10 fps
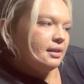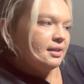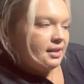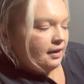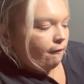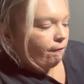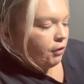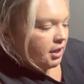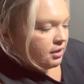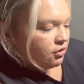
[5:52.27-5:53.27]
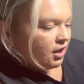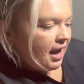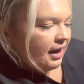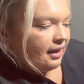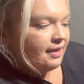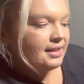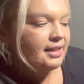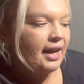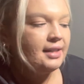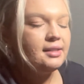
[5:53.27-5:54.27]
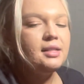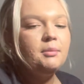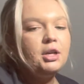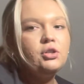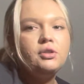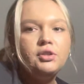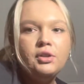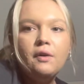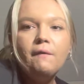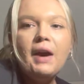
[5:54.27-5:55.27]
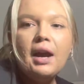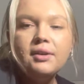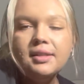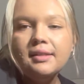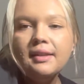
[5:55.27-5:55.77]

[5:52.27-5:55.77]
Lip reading: It's then freeze-dried and then tested to make sure there's no viruses in